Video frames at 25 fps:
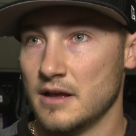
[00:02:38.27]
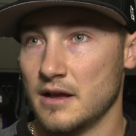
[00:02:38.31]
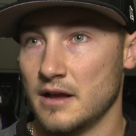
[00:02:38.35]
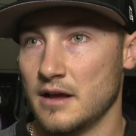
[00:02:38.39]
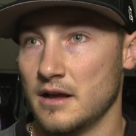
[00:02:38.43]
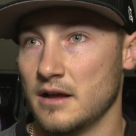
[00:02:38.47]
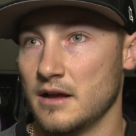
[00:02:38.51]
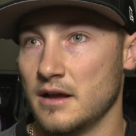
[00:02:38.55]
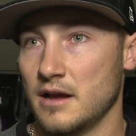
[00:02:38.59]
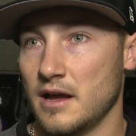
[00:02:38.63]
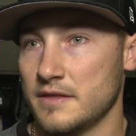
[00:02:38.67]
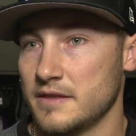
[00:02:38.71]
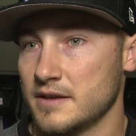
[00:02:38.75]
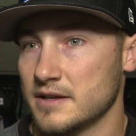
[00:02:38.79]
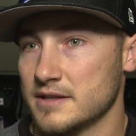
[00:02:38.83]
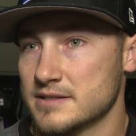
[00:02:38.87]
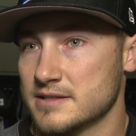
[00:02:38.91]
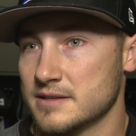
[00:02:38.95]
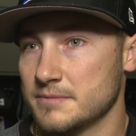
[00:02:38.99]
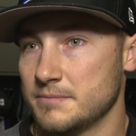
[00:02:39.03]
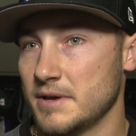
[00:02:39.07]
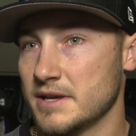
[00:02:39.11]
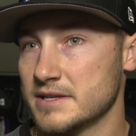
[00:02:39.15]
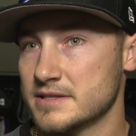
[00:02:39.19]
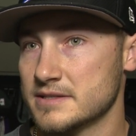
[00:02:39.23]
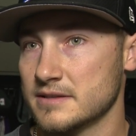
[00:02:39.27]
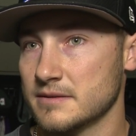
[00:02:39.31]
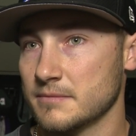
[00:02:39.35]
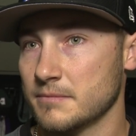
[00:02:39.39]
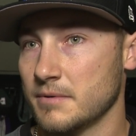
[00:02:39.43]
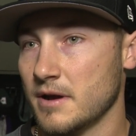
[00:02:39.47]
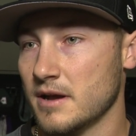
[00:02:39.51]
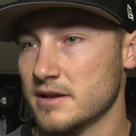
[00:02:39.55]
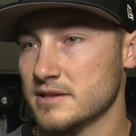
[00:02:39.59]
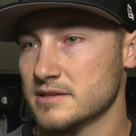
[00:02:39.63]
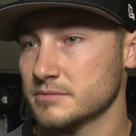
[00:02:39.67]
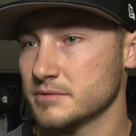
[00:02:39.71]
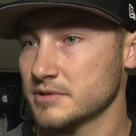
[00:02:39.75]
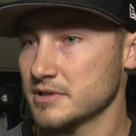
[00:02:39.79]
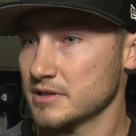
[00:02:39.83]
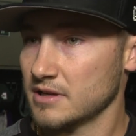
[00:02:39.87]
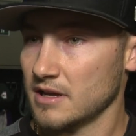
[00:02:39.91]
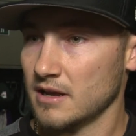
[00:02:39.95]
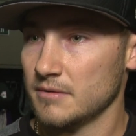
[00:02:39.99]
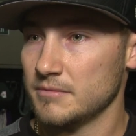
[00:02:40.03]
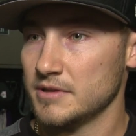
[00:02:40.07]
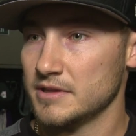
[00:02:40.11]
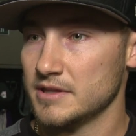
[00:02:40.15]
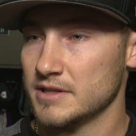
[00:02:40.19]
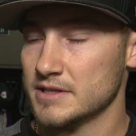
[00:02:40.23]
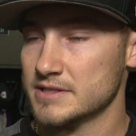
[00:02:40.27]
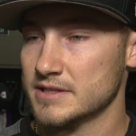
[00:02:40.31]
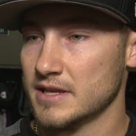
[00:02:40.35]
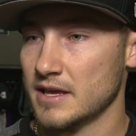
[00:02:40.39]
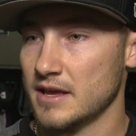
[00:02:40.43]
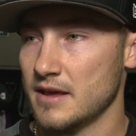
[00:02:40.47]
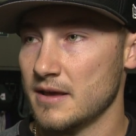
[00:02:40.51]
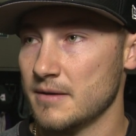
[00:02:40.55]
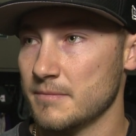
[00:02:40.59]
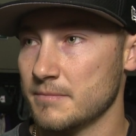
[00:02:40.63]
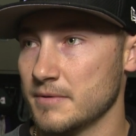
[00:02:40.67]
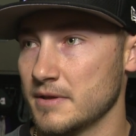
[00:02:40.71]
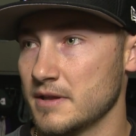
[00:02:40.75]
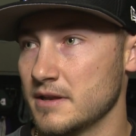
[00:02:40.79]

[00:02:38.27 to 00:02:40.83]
I think it's the best thing possible to come in this camp